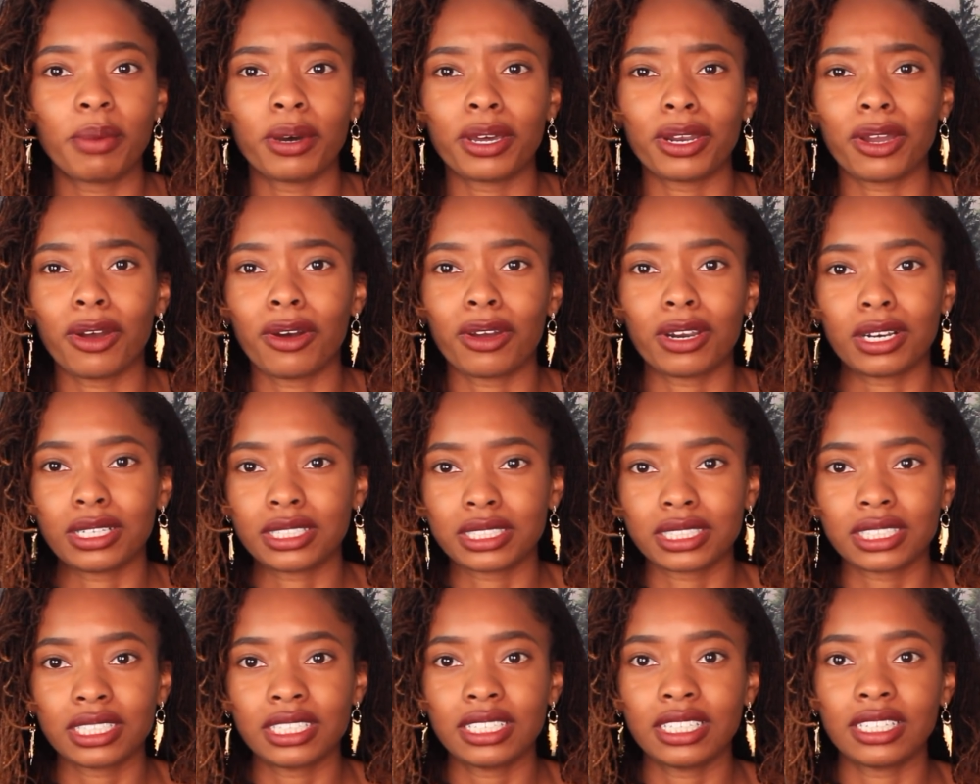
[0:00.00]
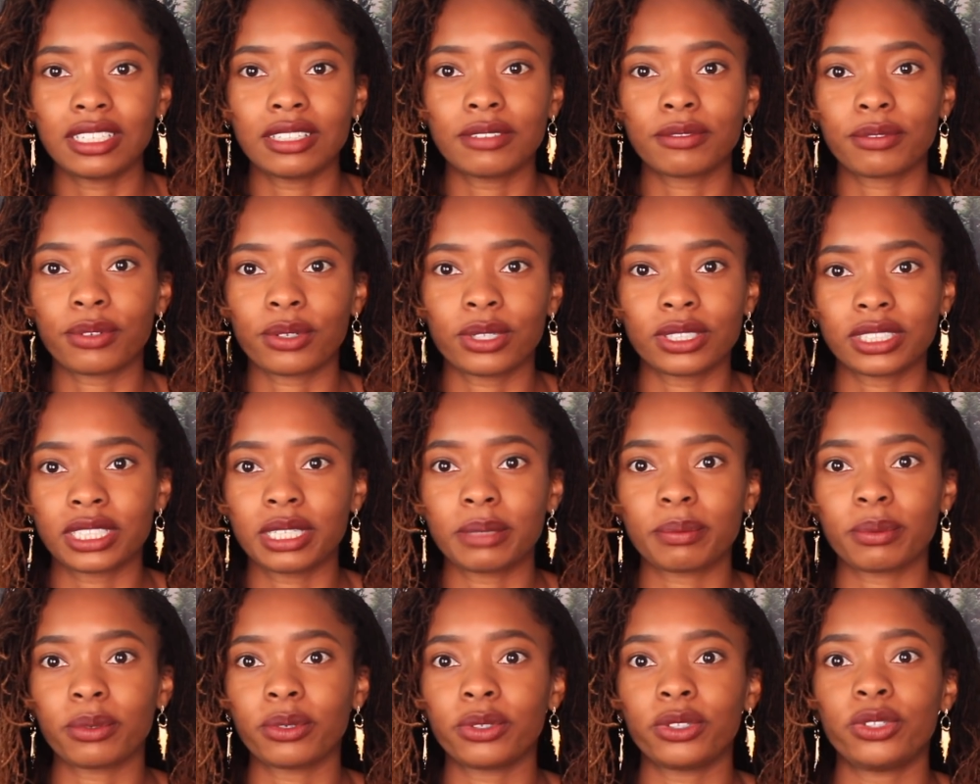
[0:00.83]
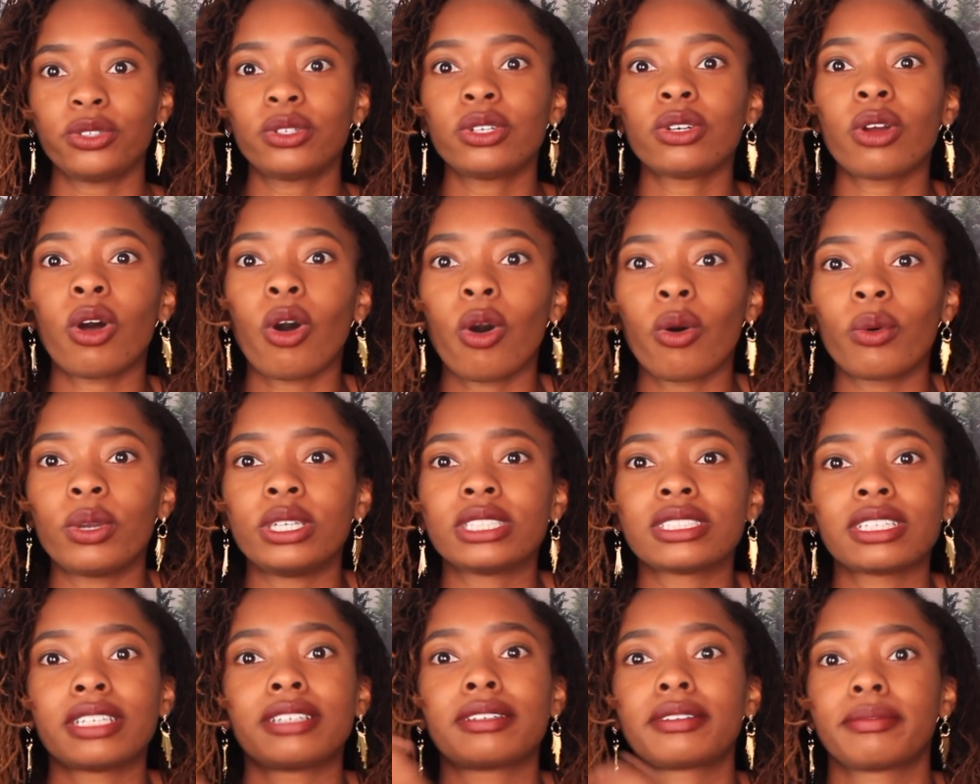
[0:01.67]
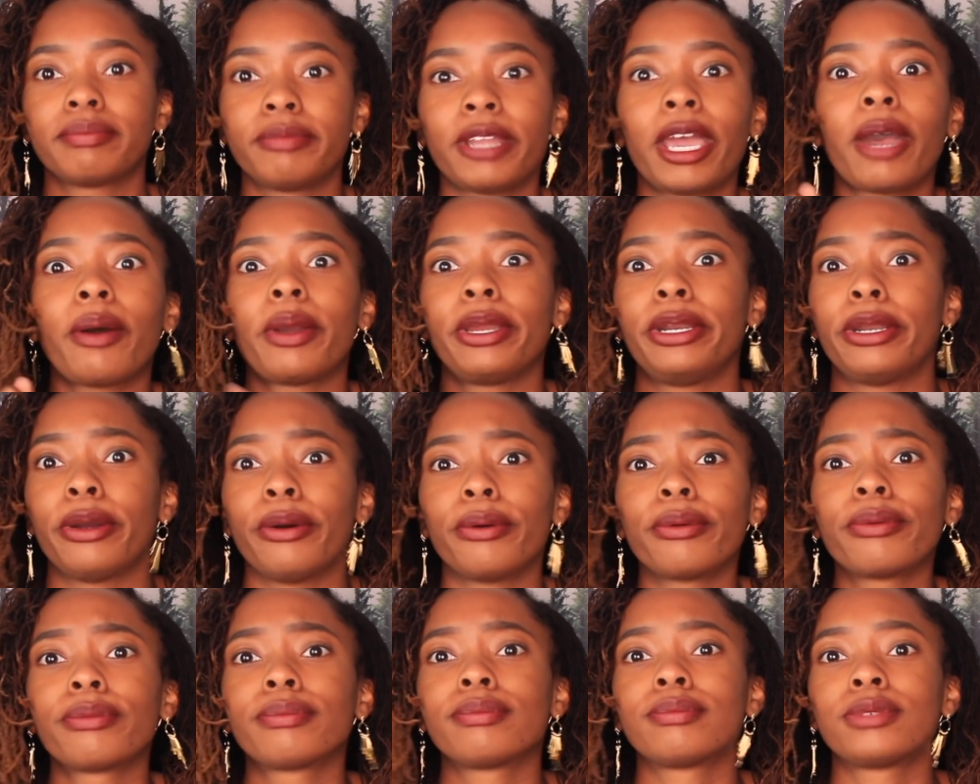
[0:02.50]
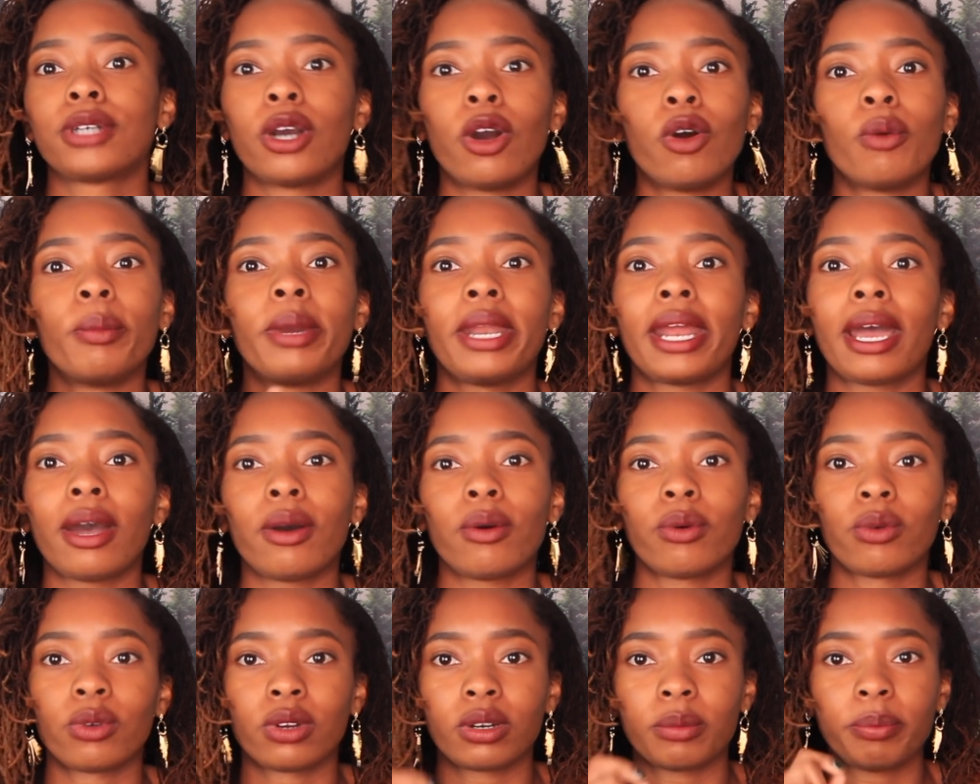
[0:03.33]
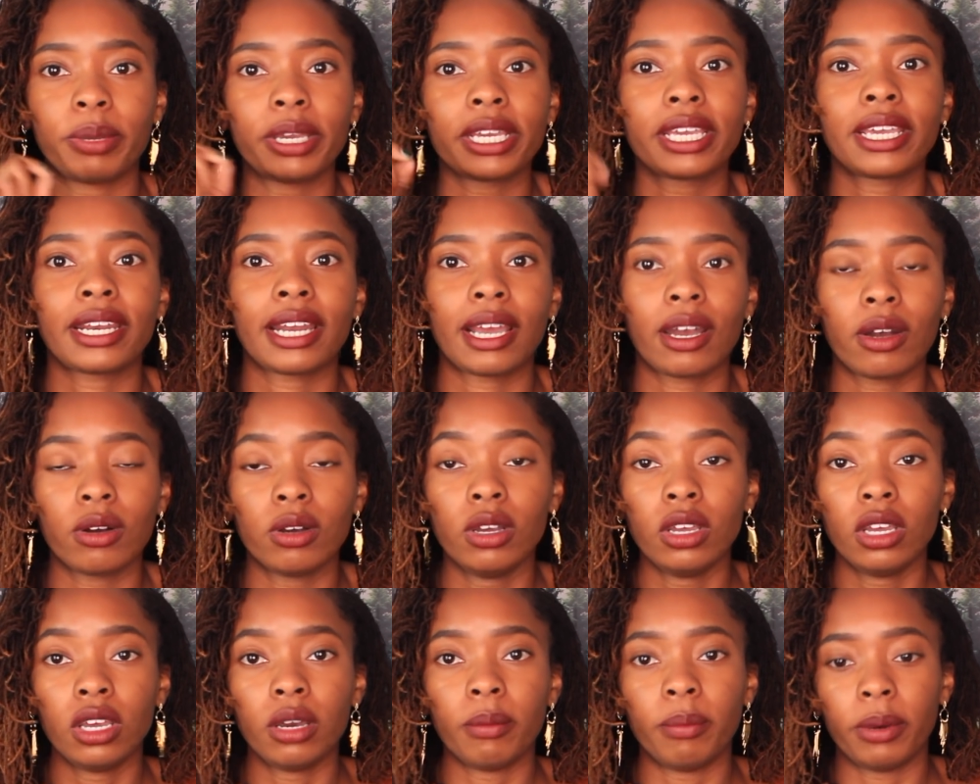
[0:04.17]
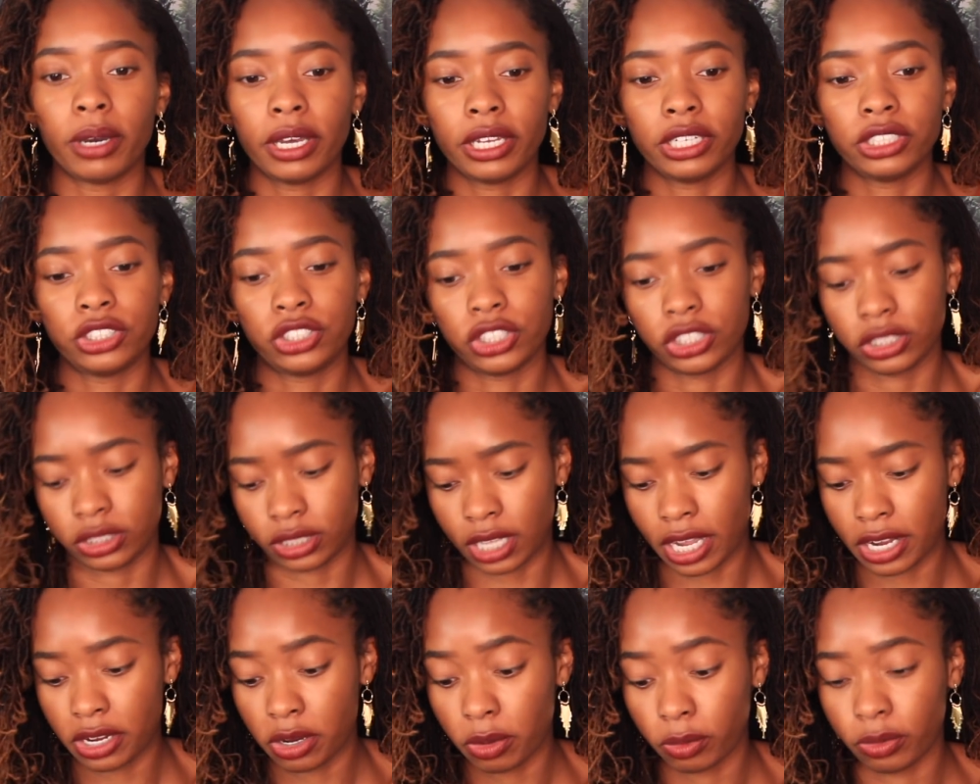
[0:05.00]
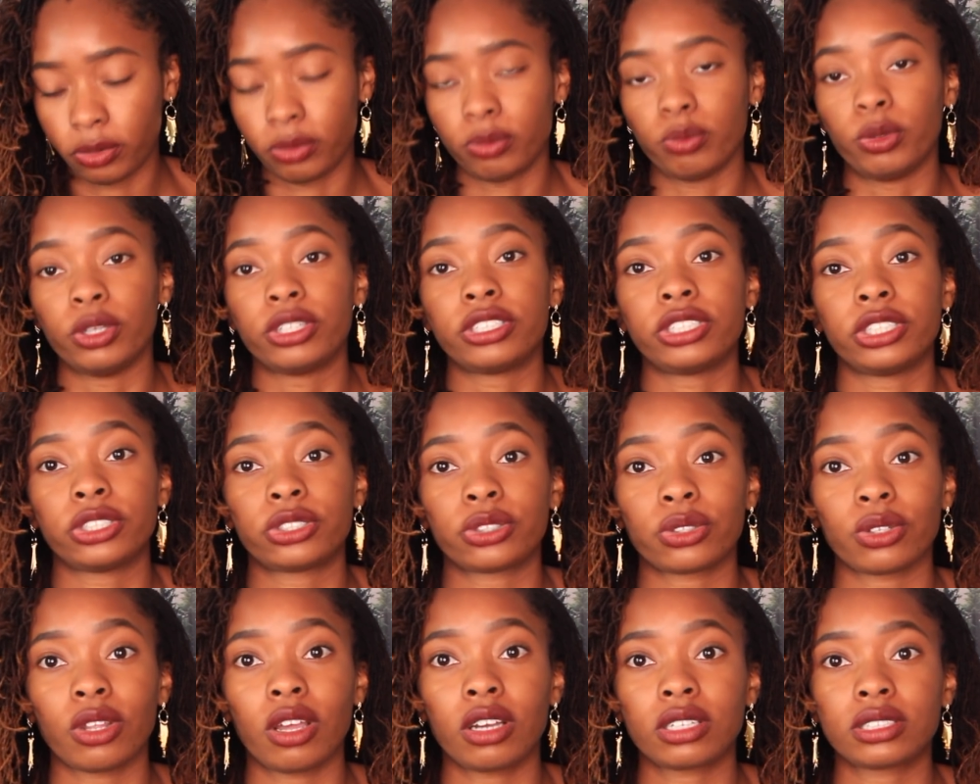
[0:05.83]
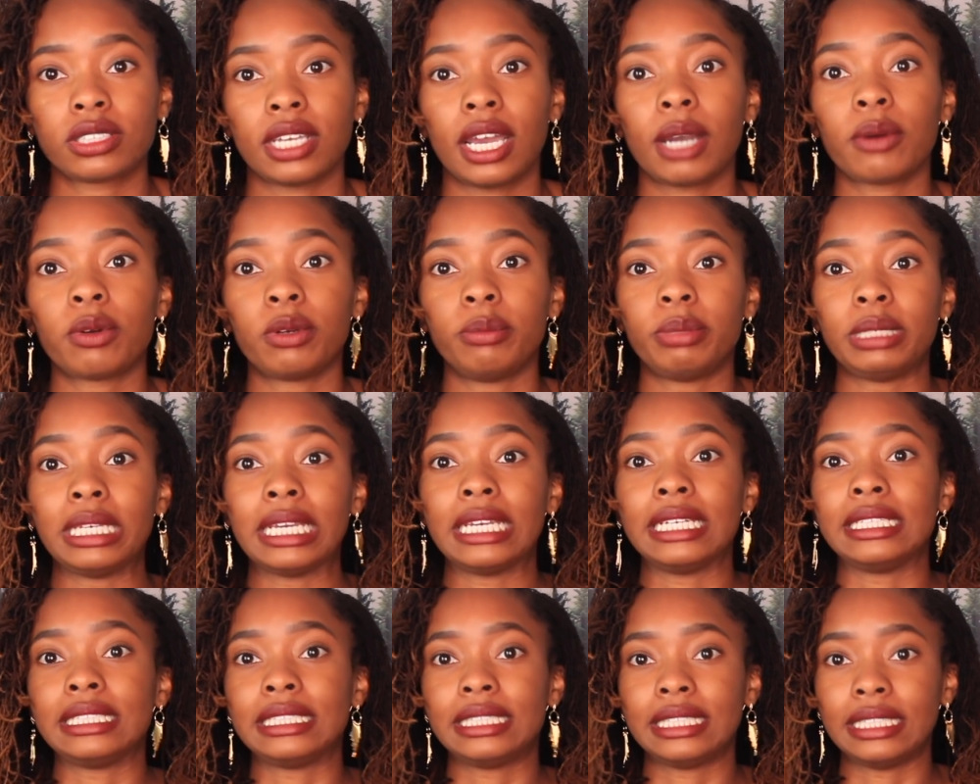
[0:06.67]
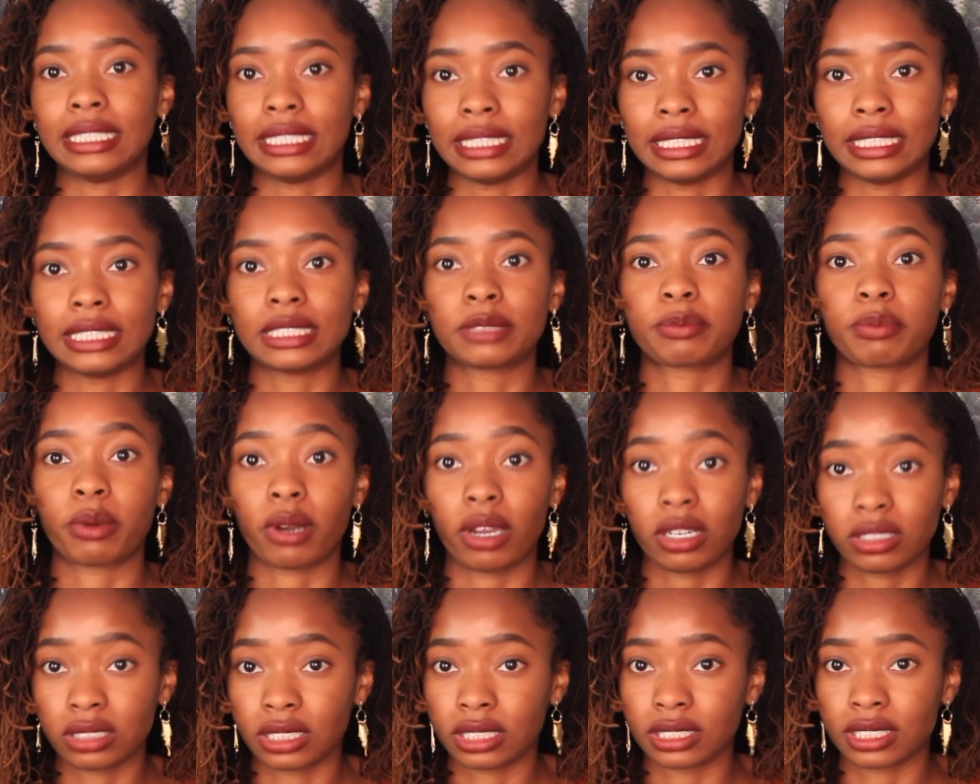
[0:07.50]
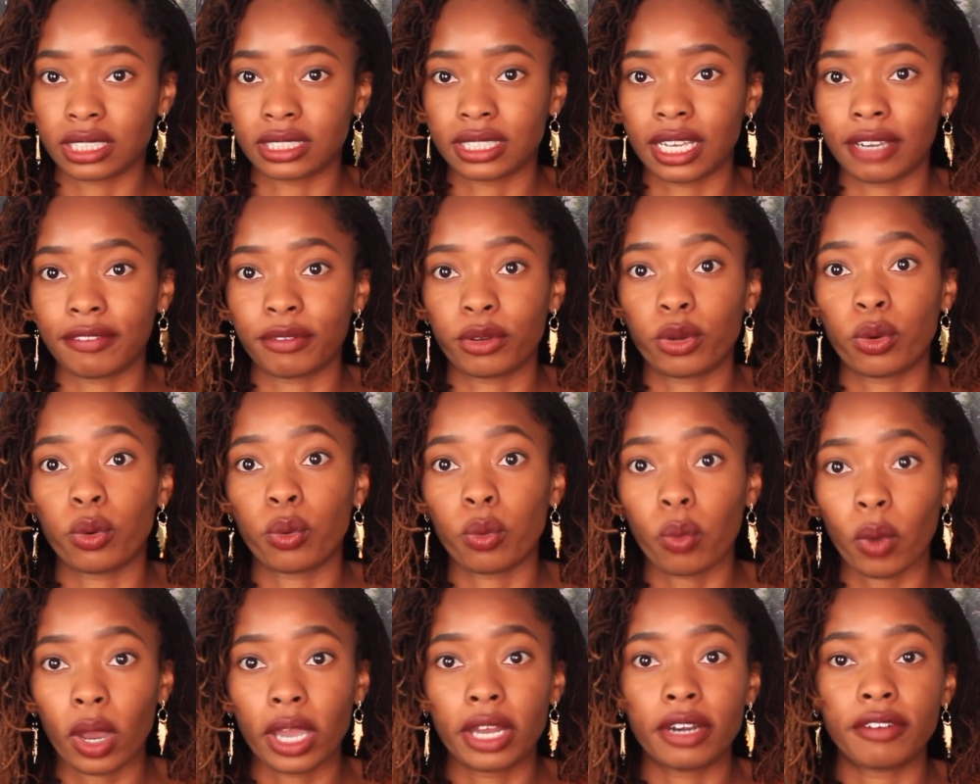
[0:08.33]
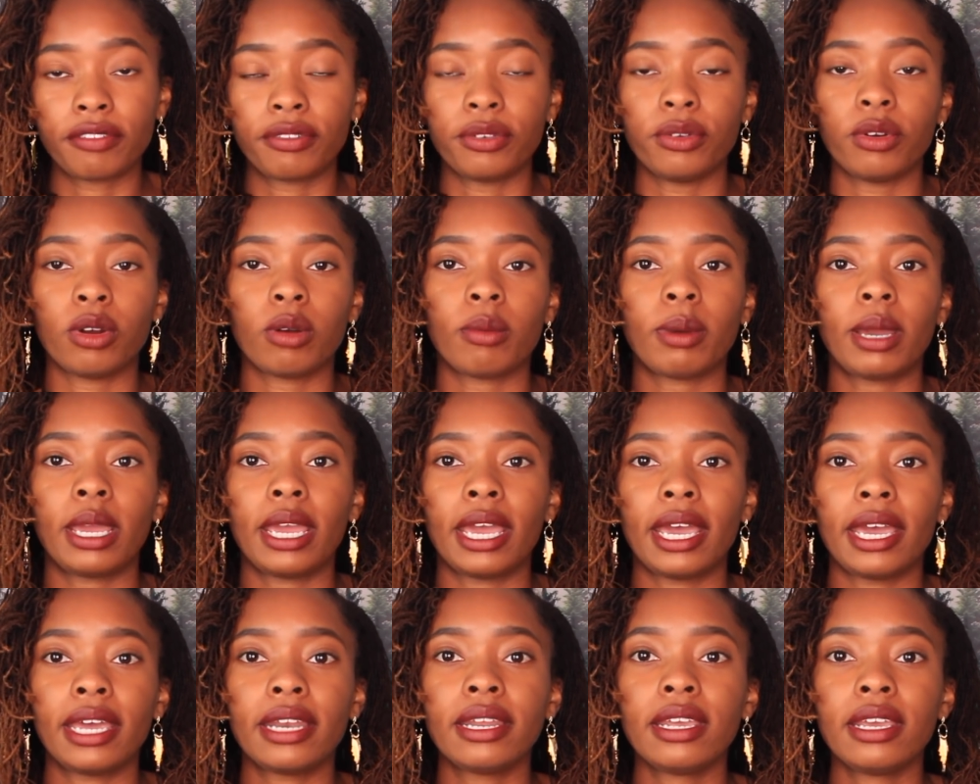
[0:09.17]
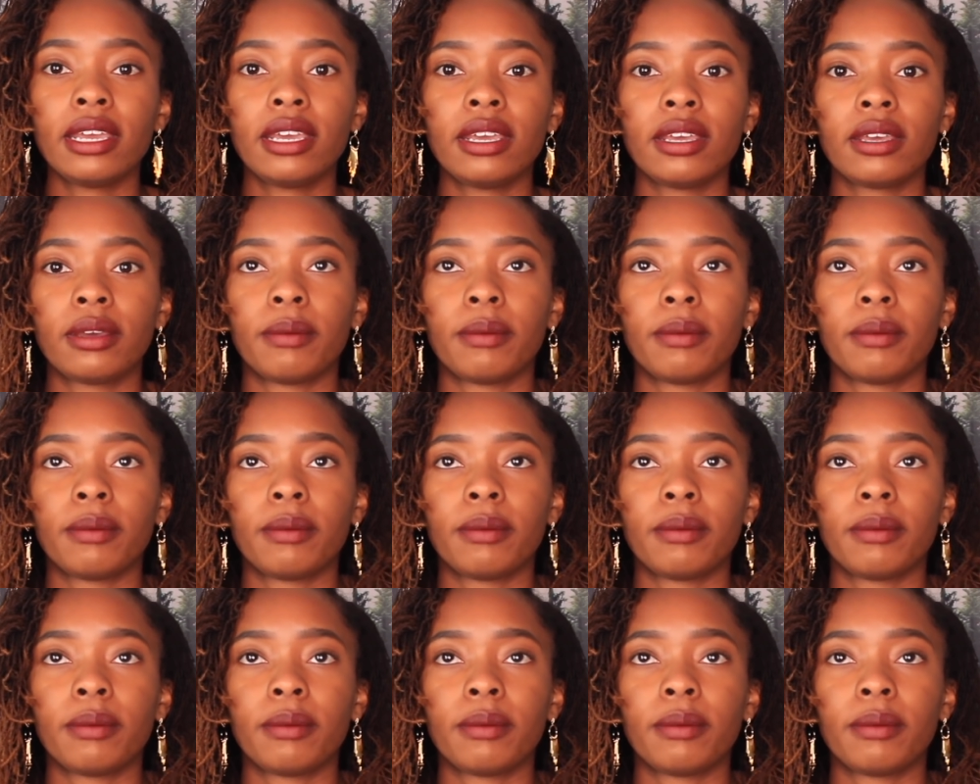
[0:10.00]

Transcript: But honestly, for example, you can always, like, now I know, comb it out or pick it out, but just I know with Sisterlocks that would be a tedious process because I have quite a few on my head.